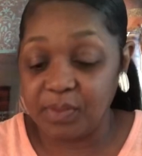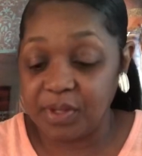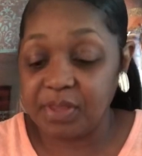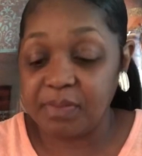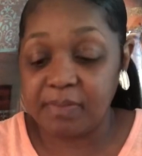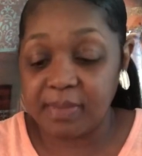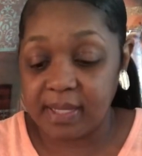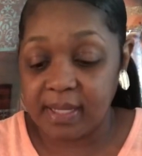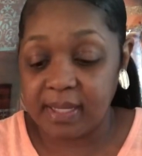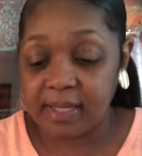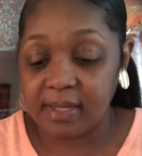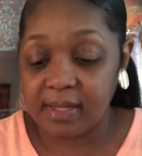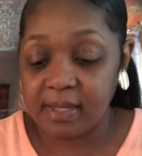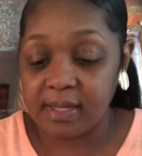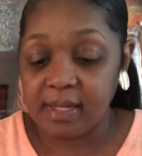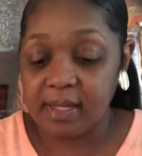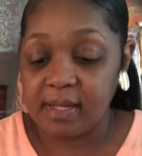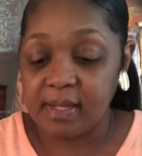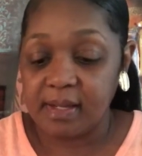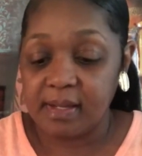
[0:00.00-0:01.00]
with me.
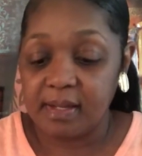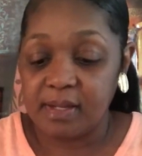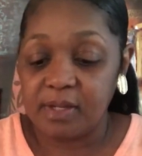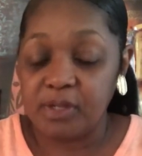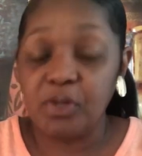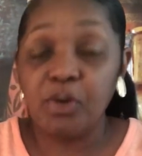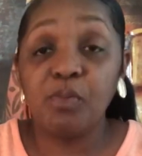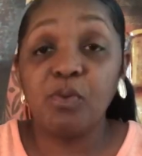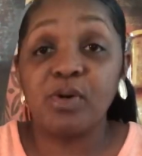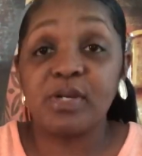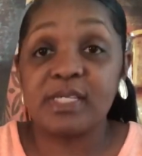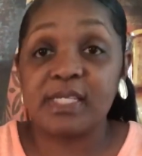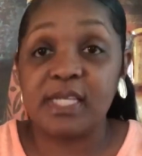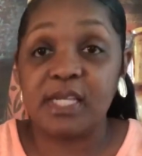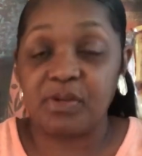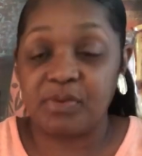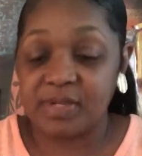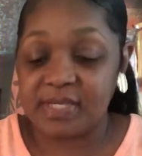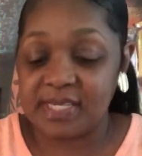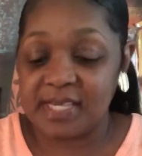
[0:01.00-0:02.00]
No more
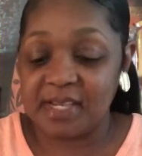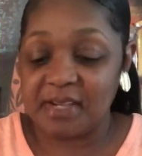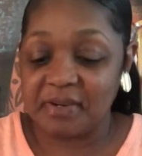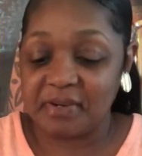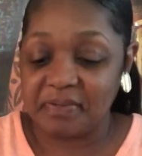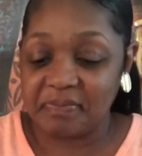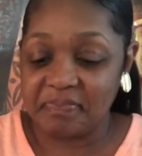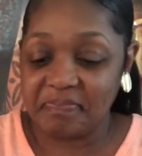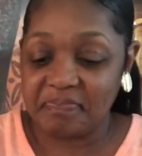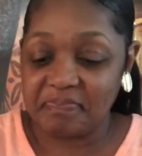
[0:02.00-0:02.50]
secrets here.